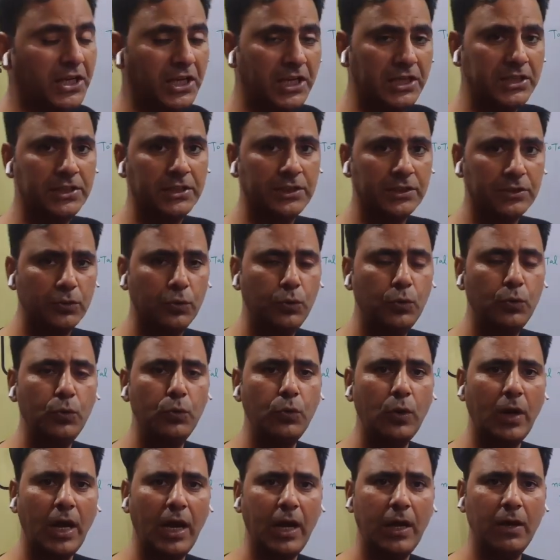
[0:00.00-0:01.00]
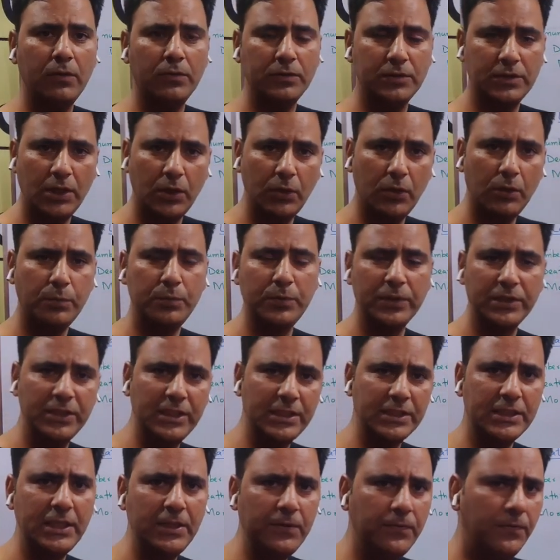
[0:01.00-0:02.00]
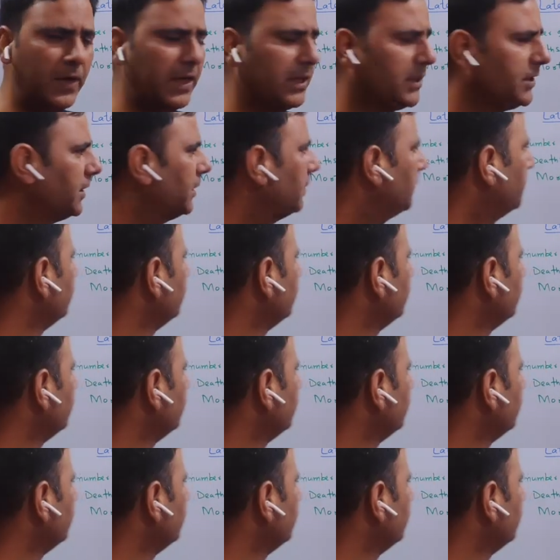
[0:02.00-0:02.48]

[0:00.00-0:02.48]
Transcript: cases who have developed this infection.